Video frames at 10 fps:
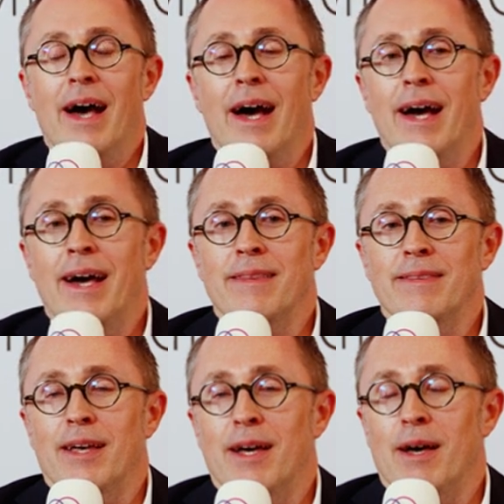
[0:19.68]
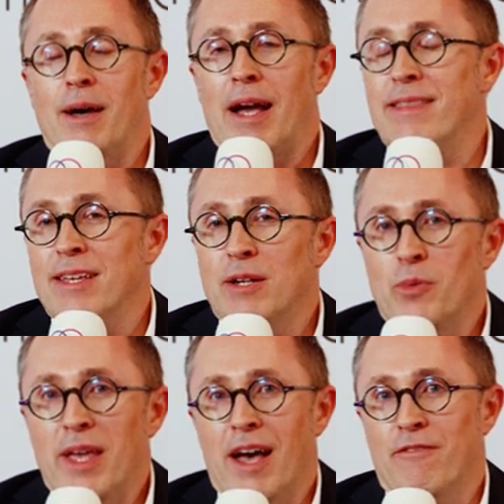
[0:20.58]
And I think
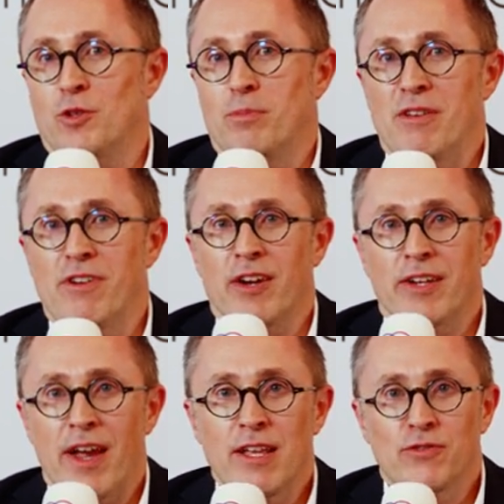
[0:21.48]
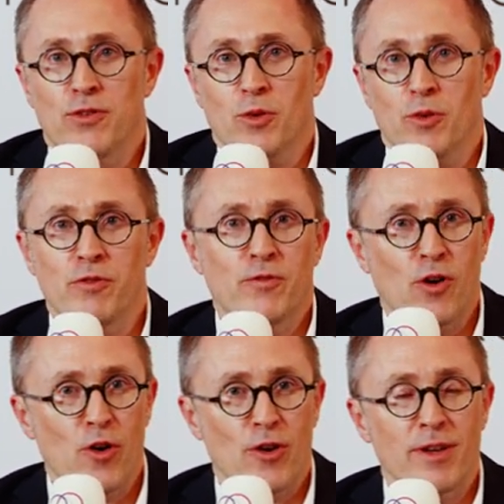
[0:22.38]
we have to be very grateful
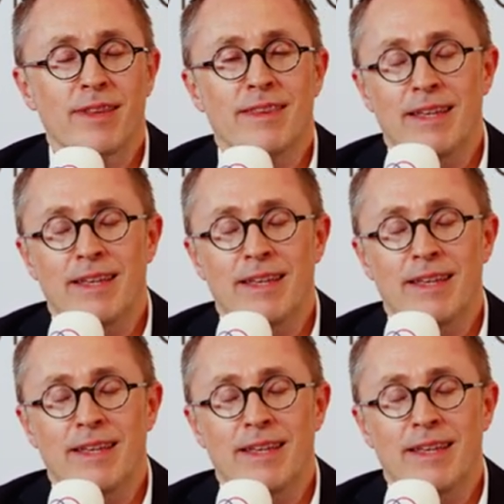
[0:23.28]
for